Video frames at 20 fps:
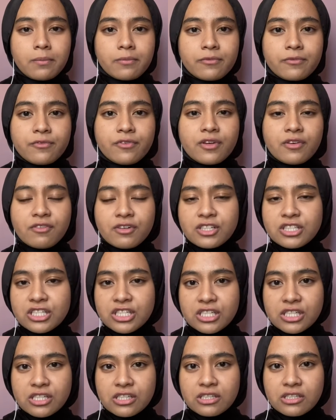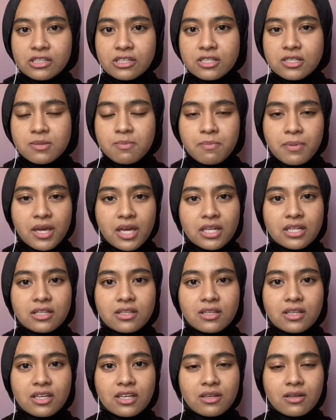fever, chills, pain
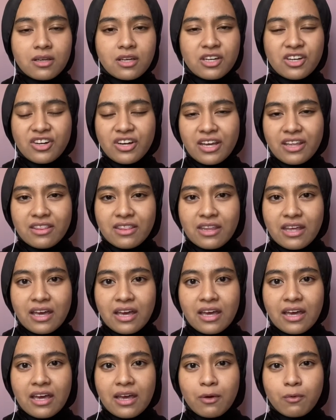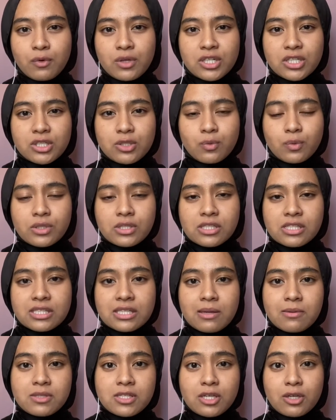here and there, which will
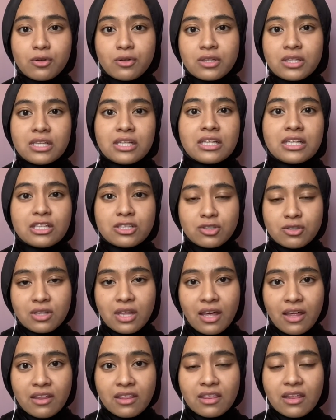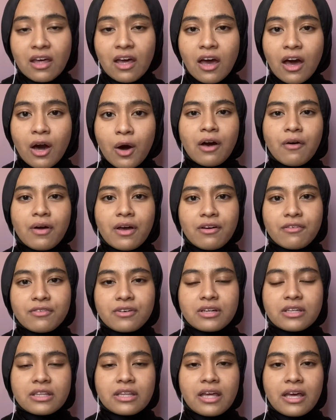subsequently lead to death. However,
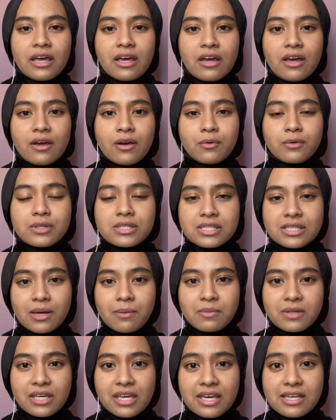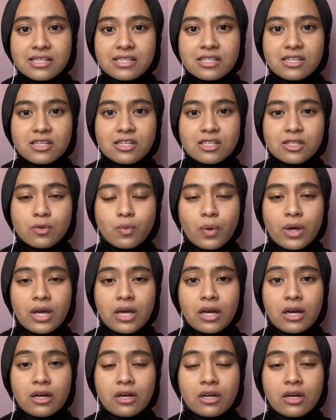there were some cases
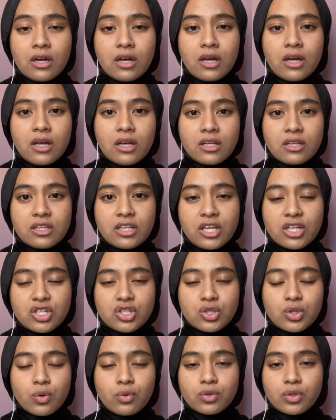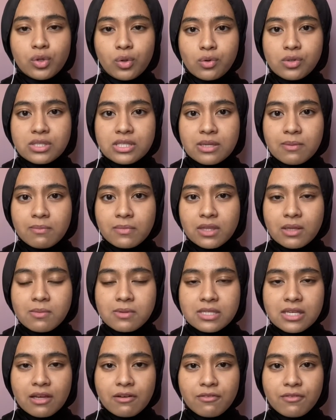where they showed no symptoms
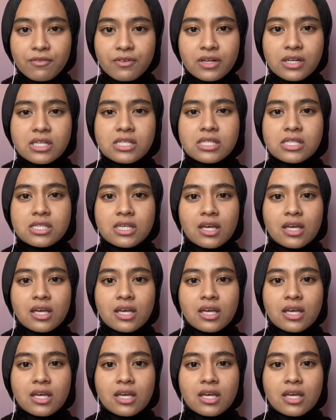at first,